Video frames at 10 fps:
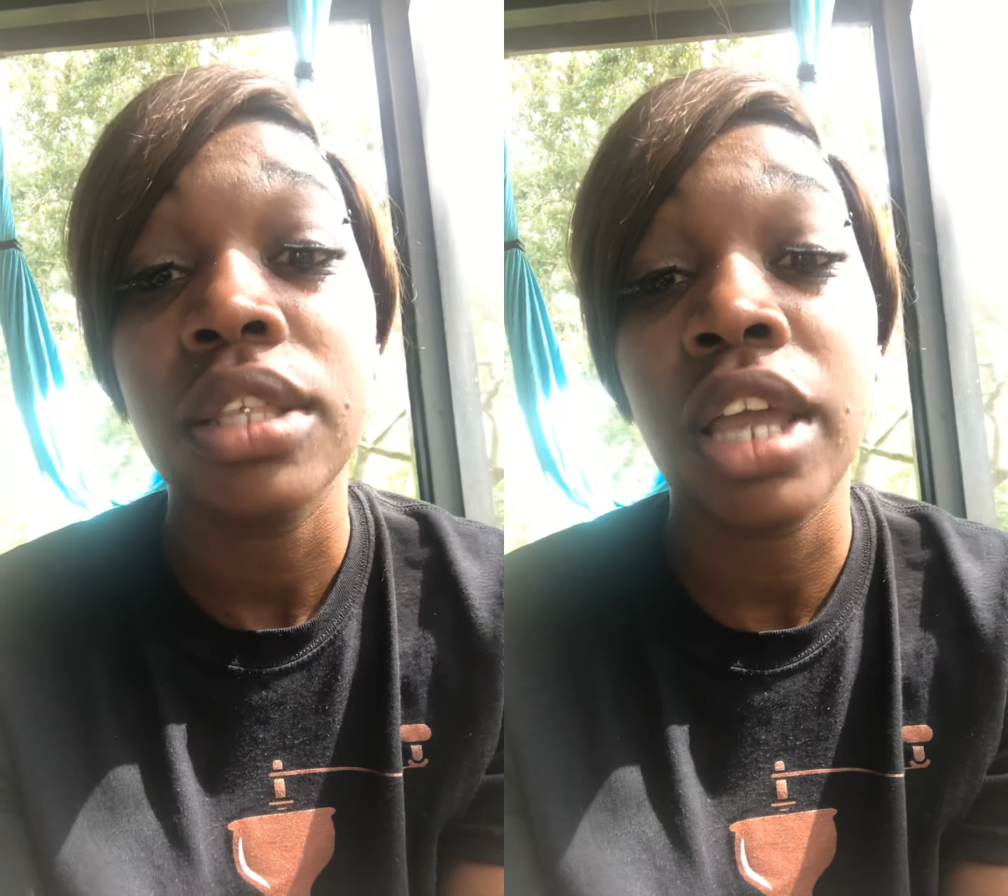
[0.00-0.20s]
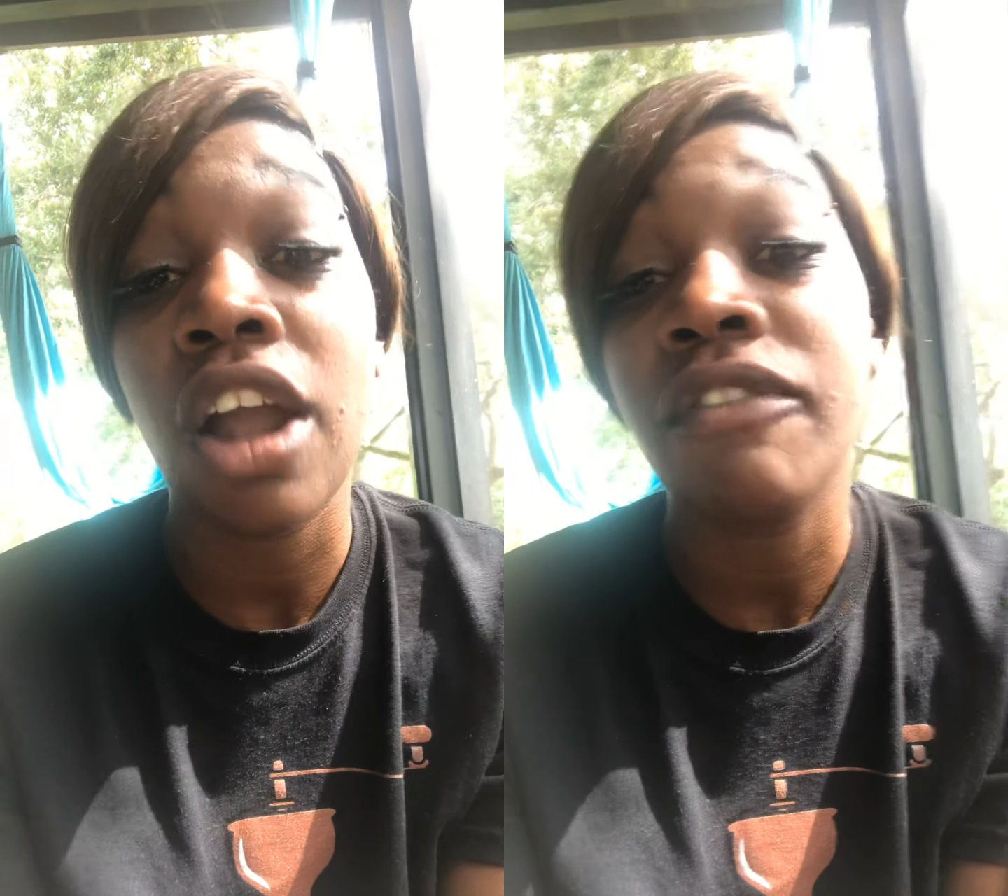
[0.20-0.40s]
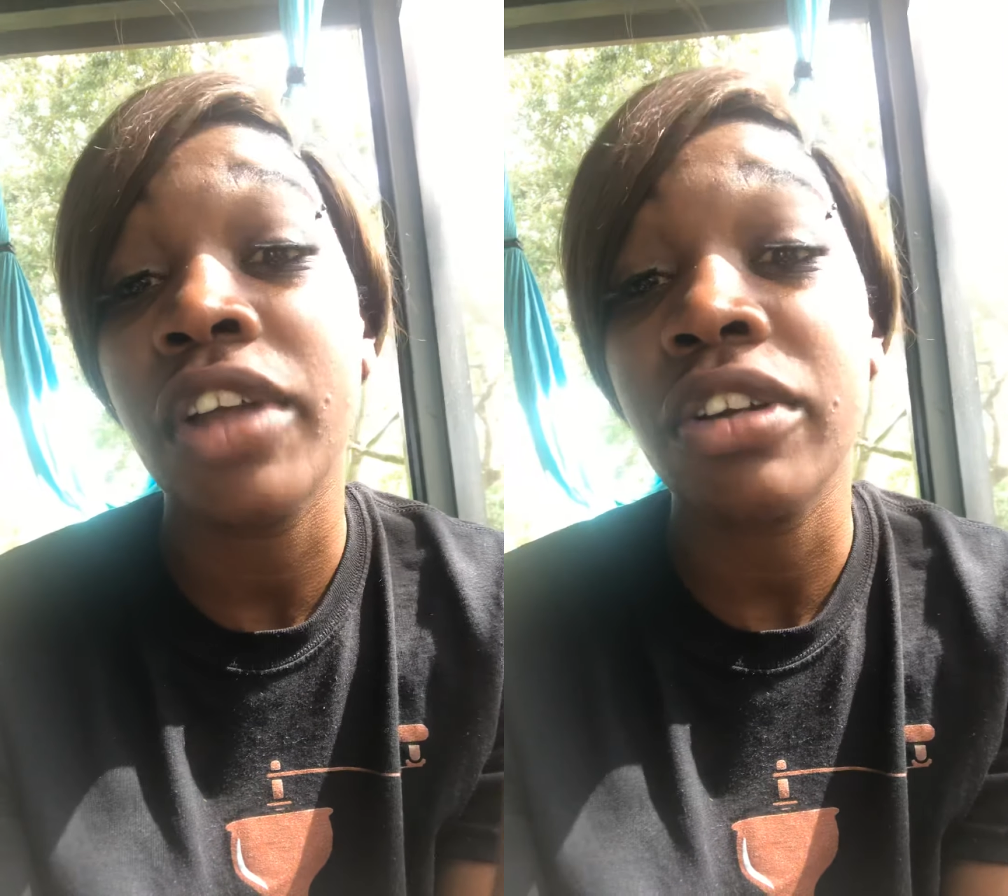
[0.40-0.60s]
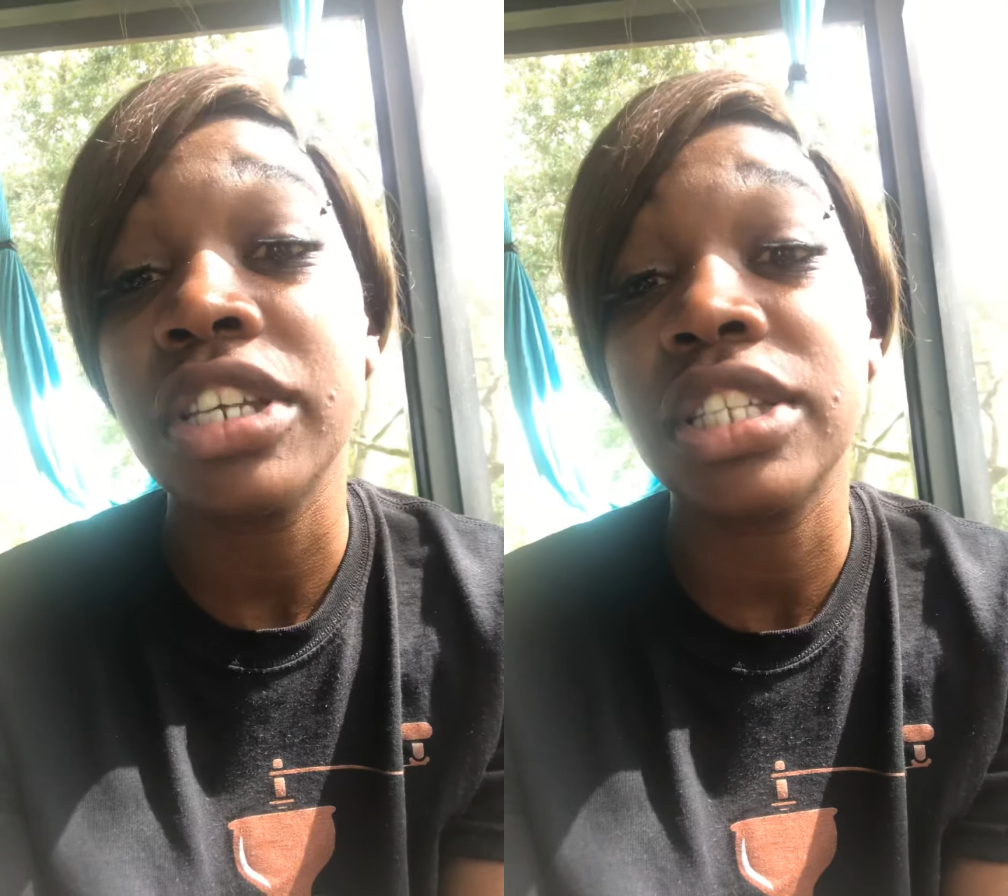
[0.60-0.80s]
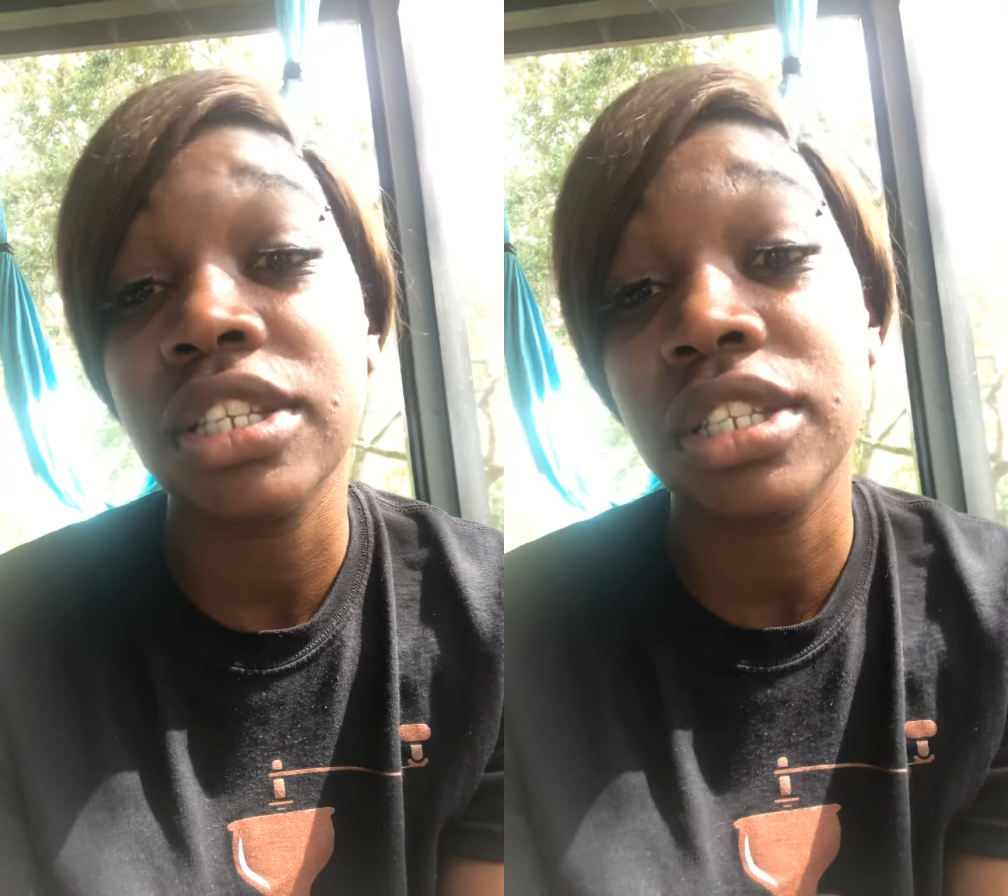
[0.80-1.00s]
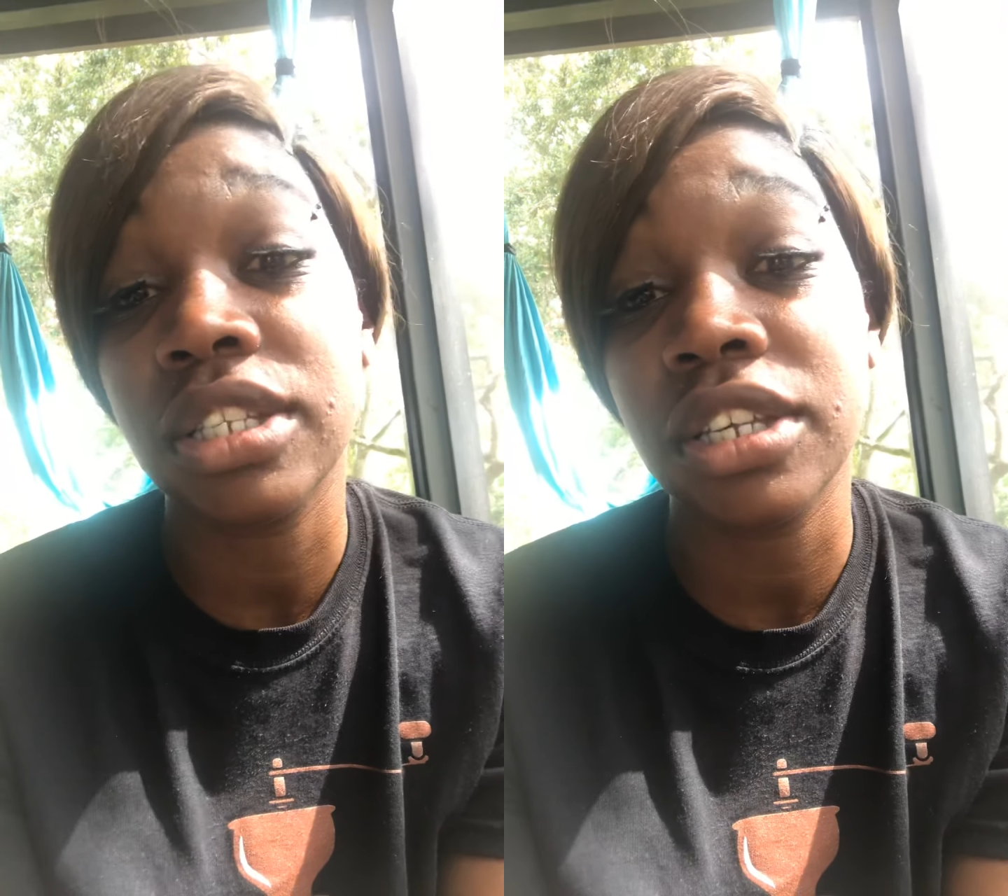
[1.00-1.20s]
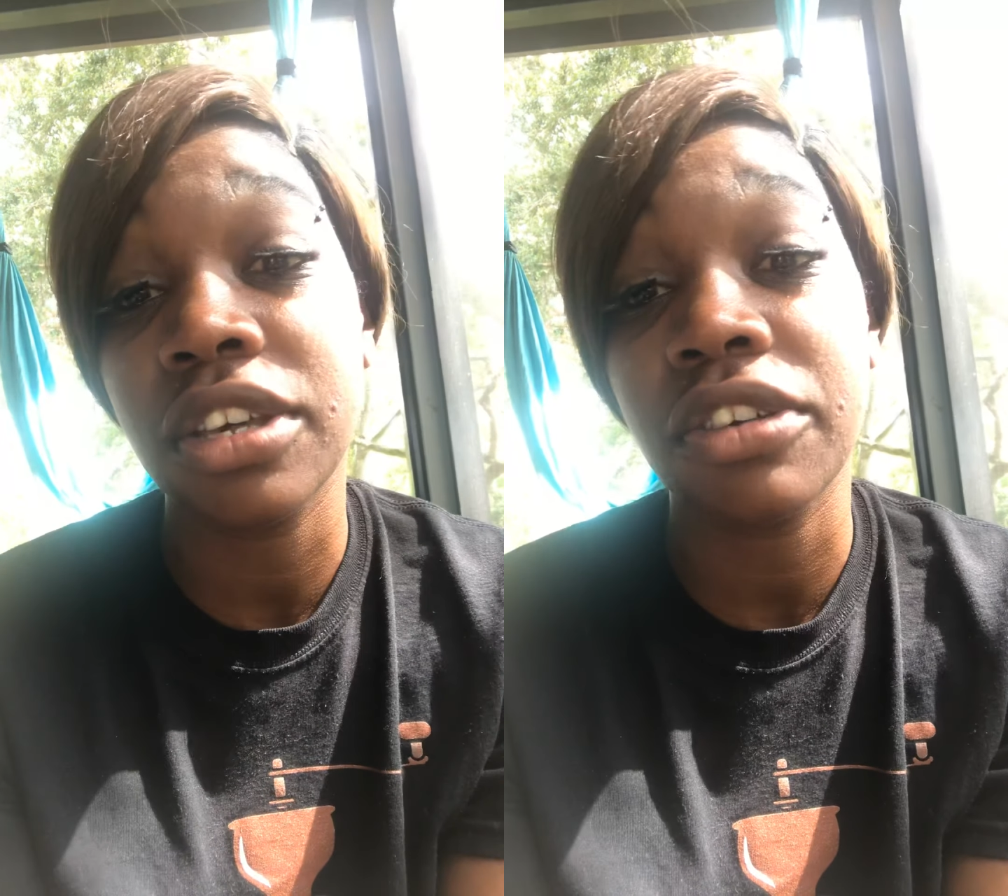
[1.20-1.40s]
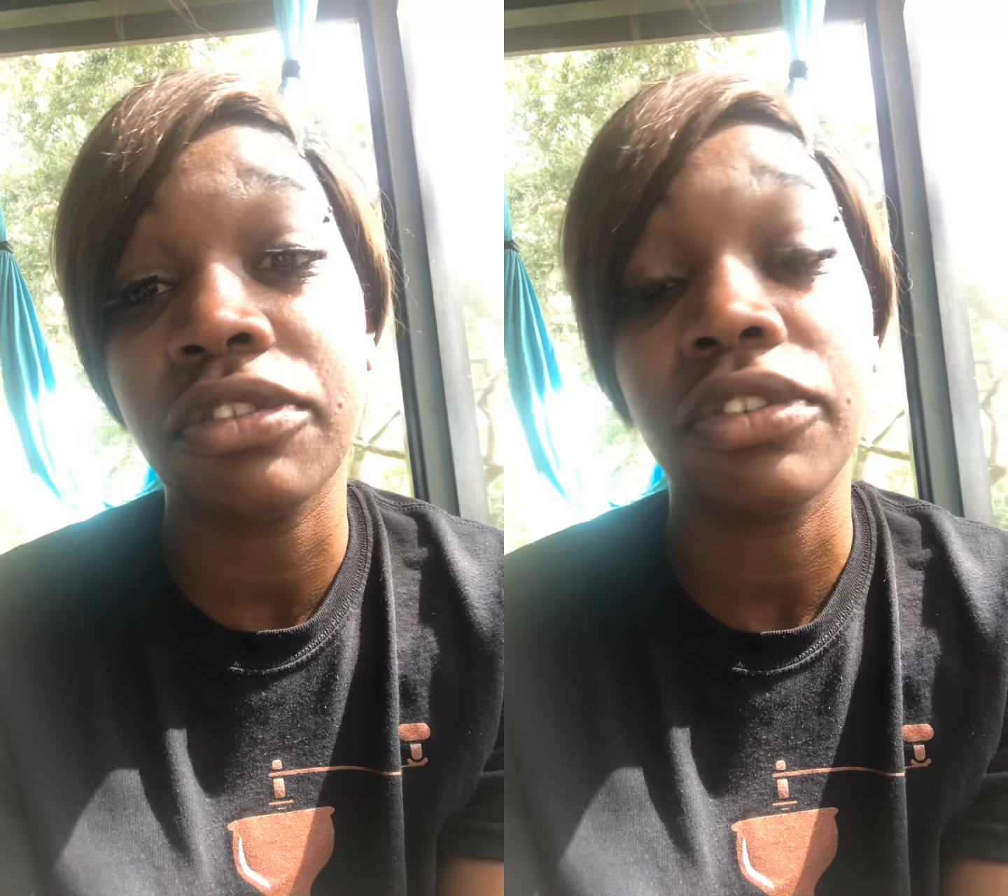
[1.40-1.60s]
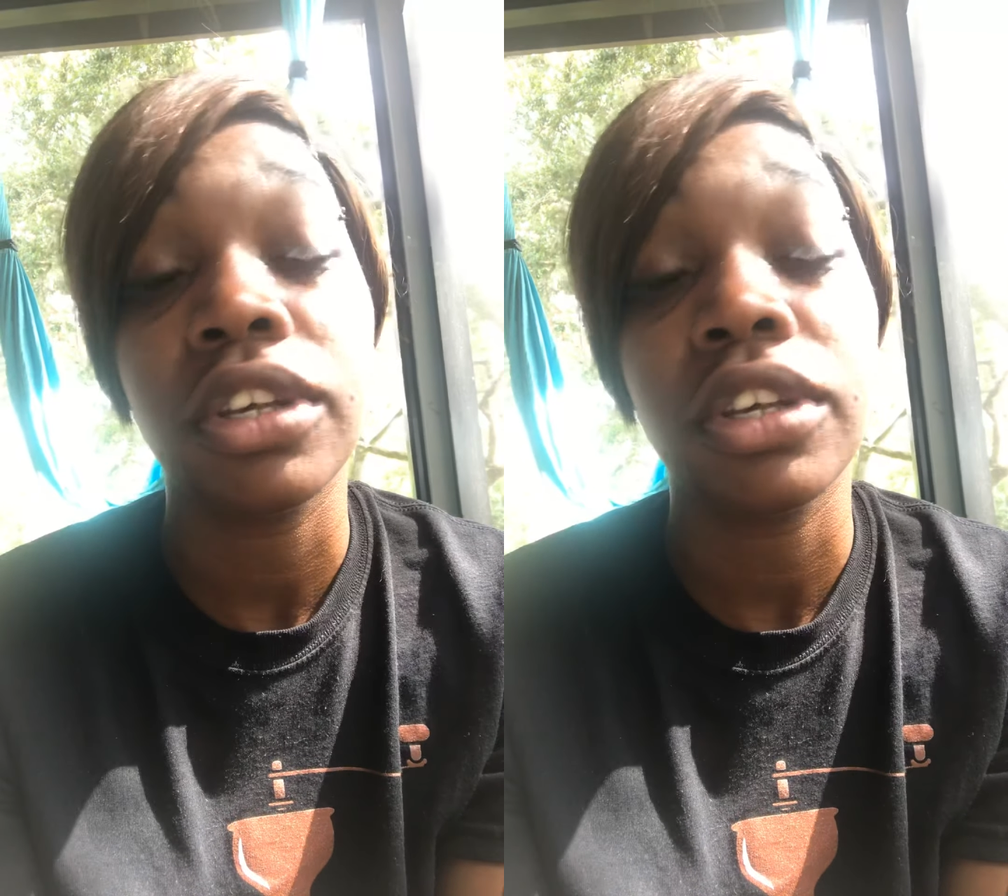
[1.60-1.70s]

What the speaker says: they are very sensitive